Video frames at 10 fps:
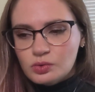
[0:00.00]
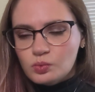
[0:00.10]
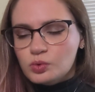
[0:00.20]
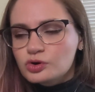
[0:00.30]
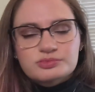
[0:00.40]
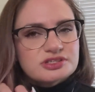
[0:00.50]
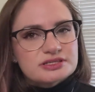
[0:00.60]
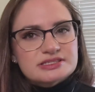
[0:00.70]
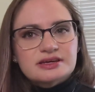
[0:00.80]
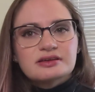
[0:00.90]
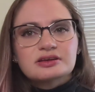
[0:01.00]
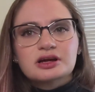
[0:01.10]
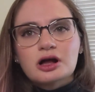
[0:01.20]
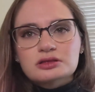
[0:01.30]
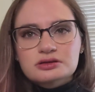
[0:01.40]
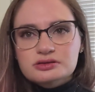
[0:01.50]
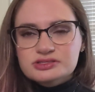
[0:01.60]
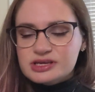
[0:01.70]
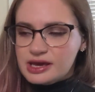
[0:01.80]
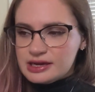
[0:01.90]
warm sunset
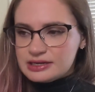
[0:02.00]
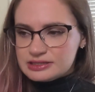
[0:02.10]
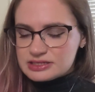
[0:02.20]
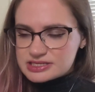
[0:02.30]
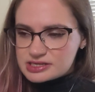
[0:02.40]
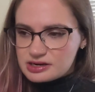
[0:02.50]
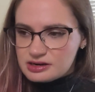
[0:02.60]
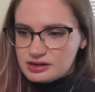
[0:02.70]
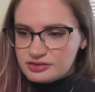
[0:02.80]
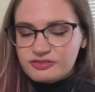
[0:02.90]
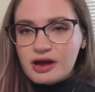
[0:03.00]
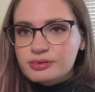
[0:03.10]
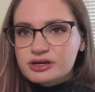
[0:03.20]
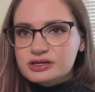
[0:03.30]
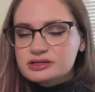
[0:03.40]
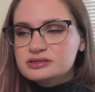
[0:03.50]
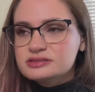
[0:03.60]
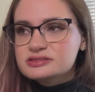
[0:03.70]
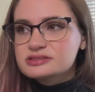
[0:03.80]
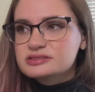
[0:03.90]
colors, and the fabric
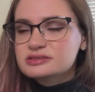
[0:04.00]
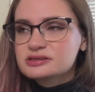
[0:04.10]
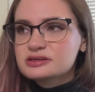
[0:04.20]
is